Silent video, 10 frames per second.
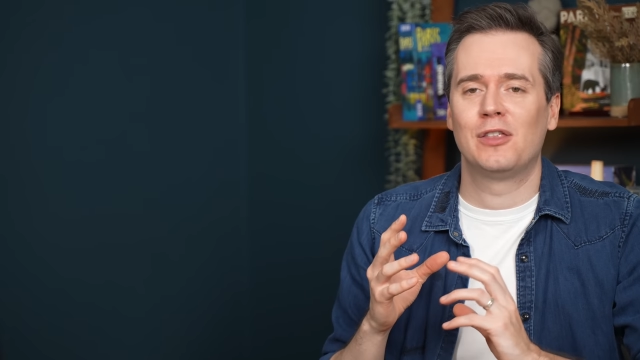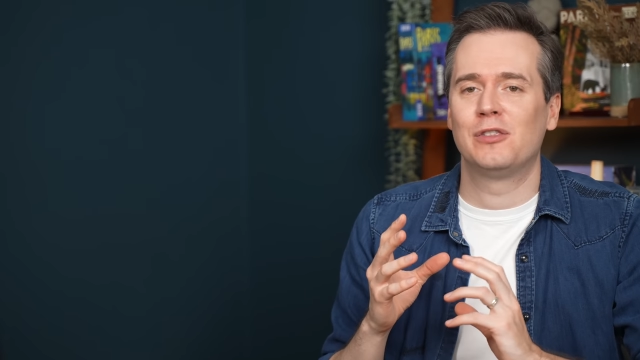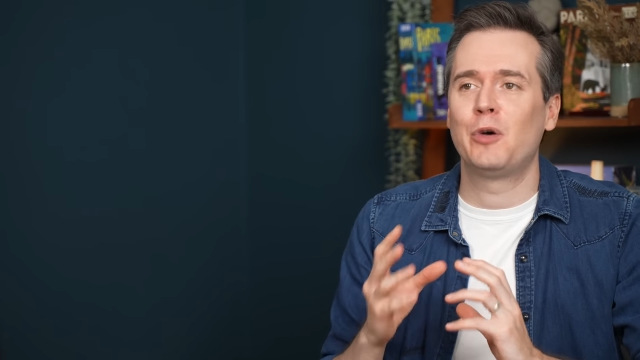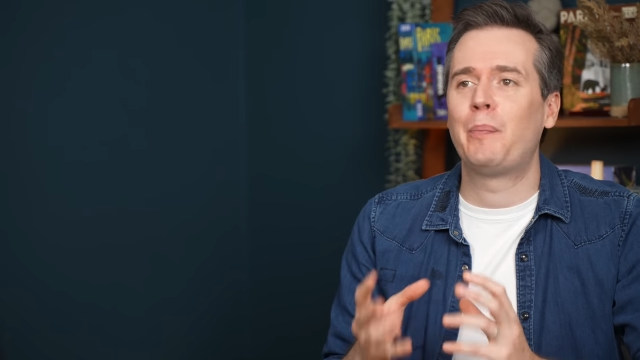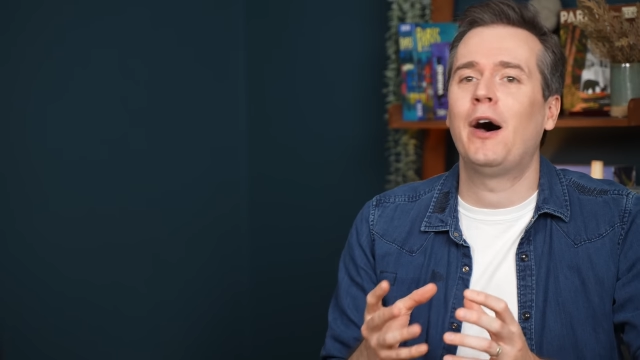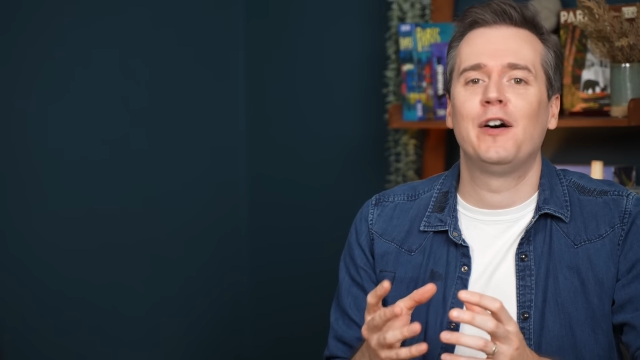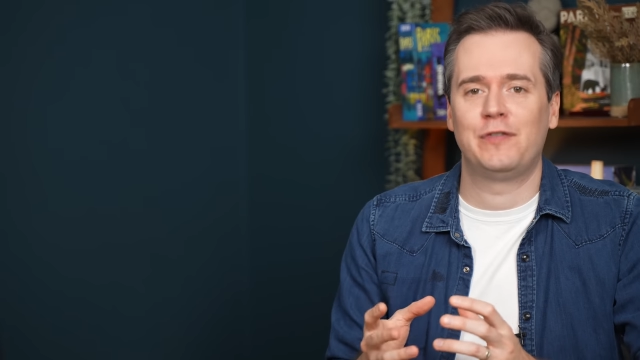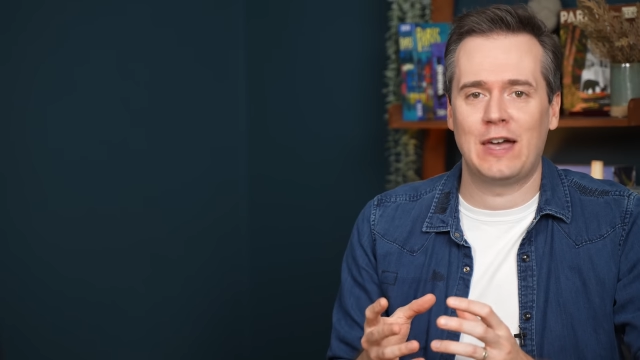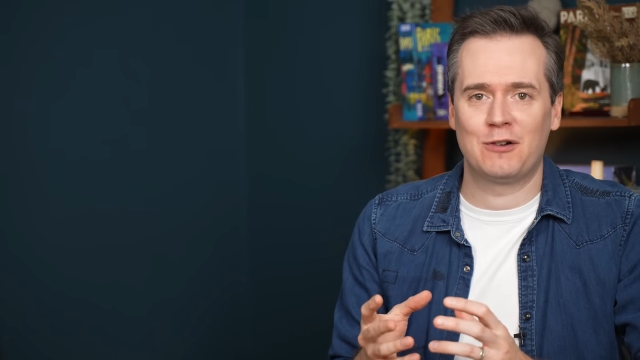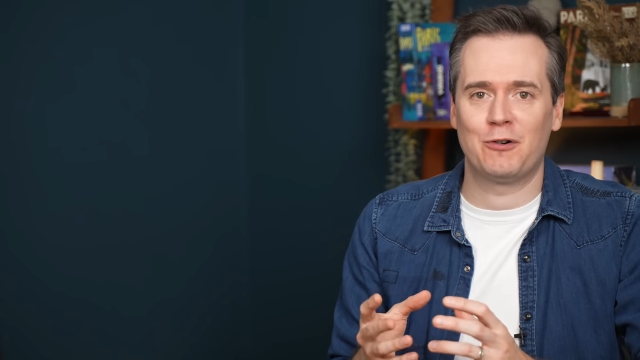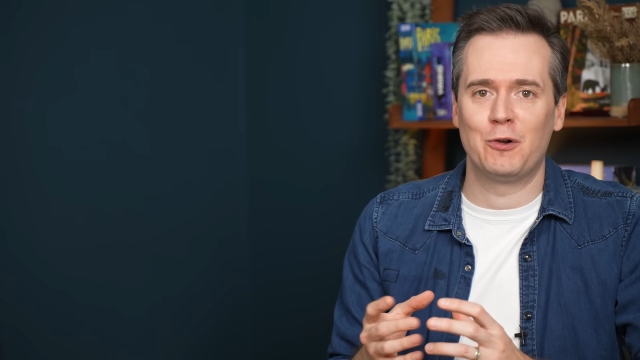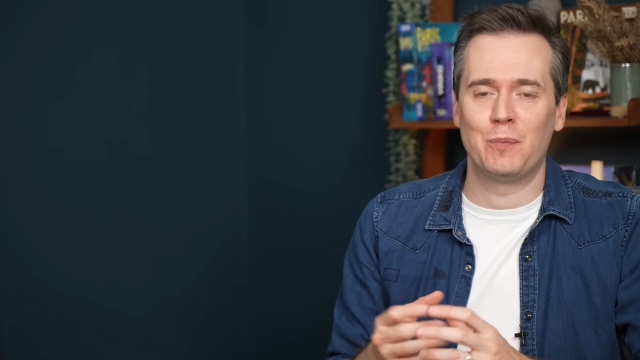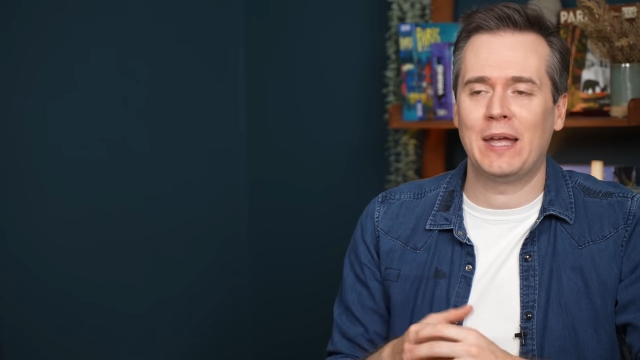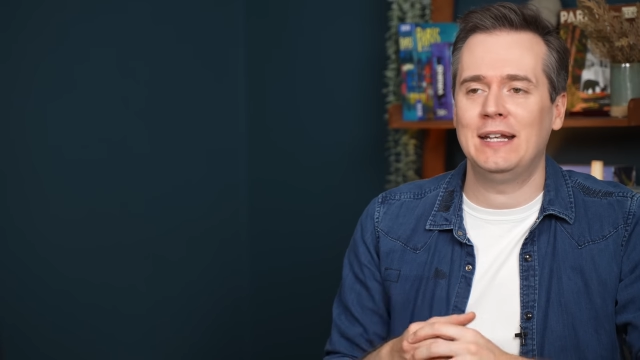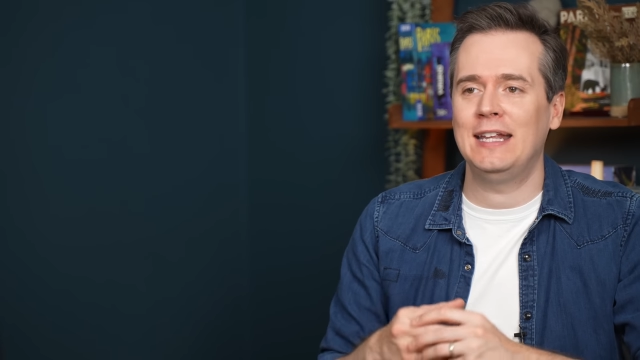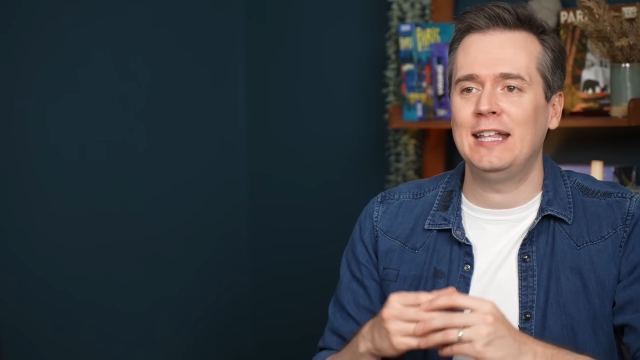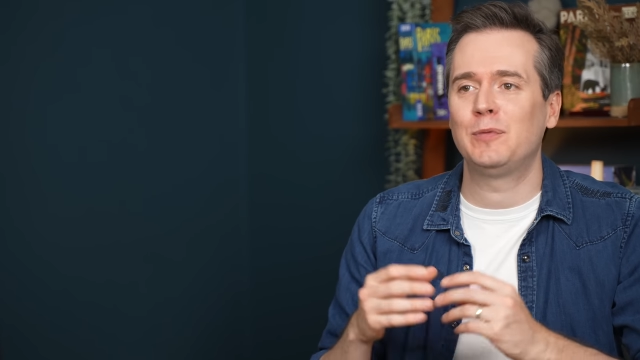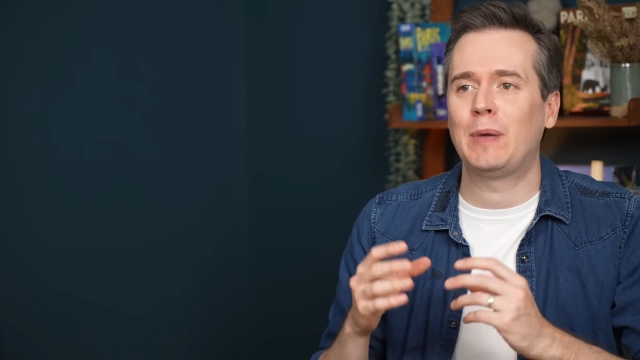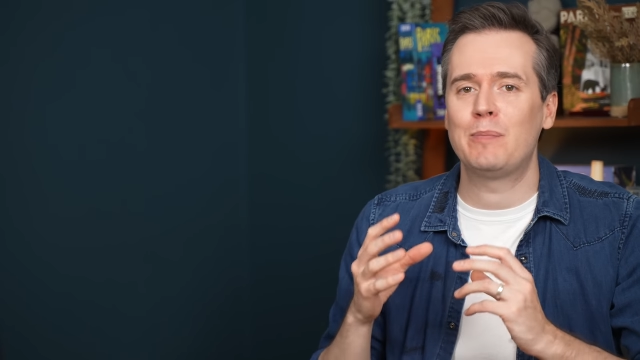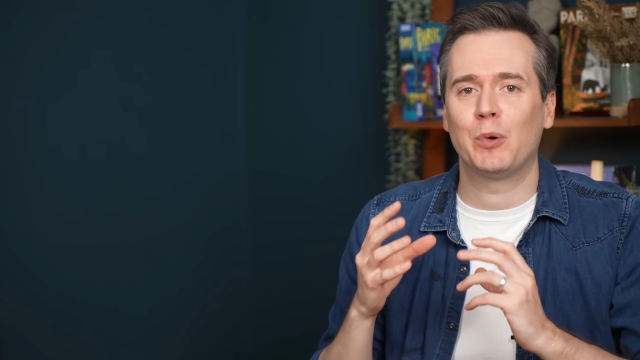the perfect group. It needs
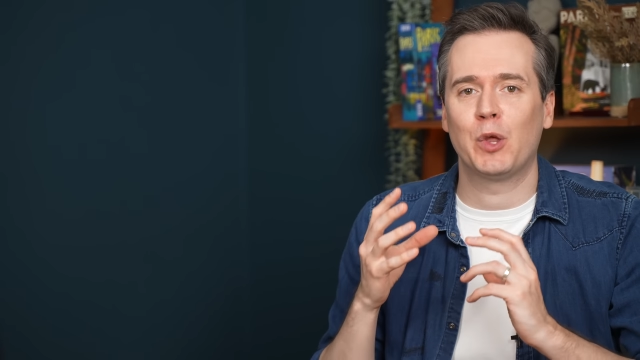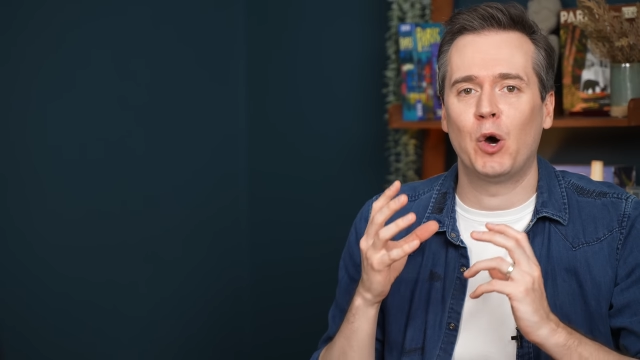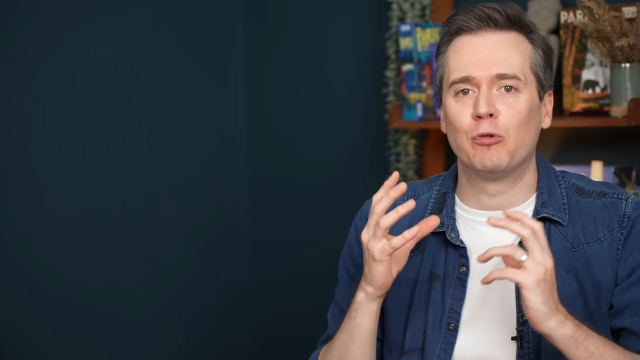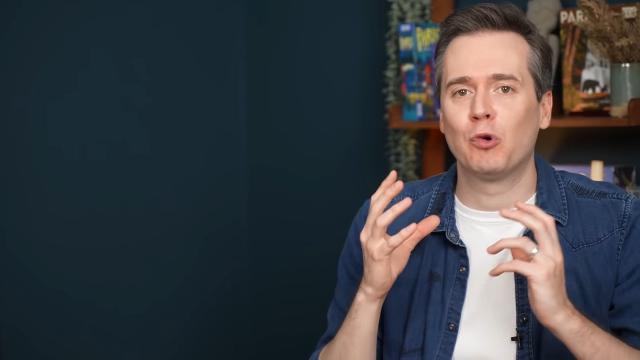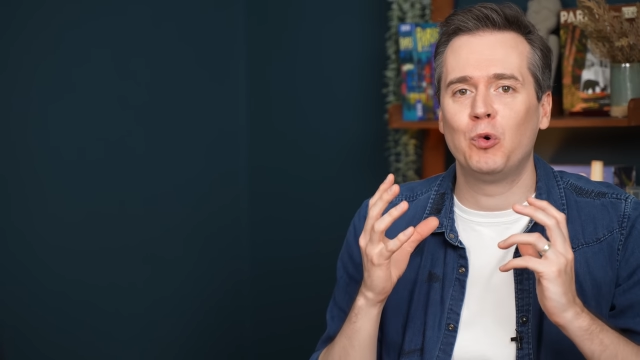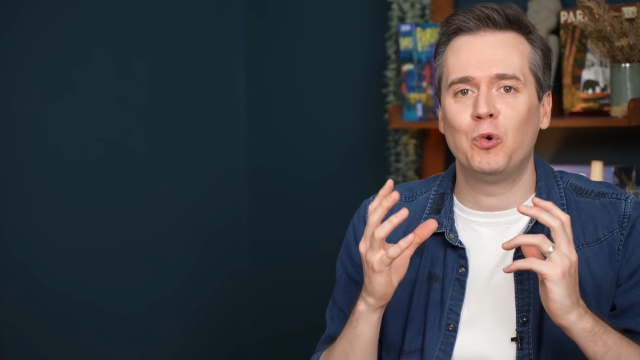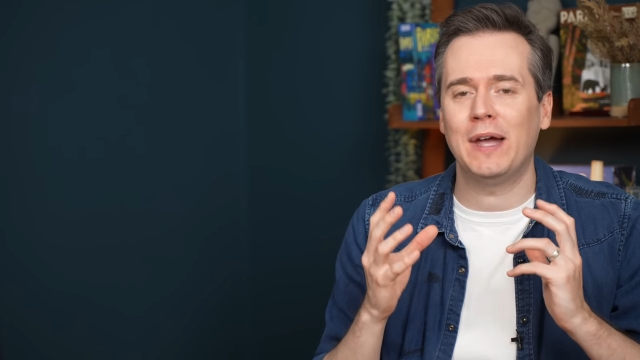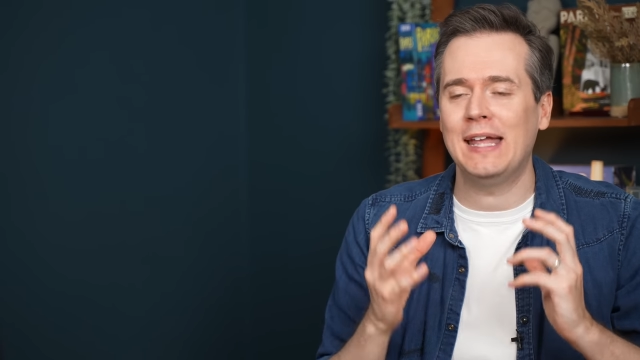people that are all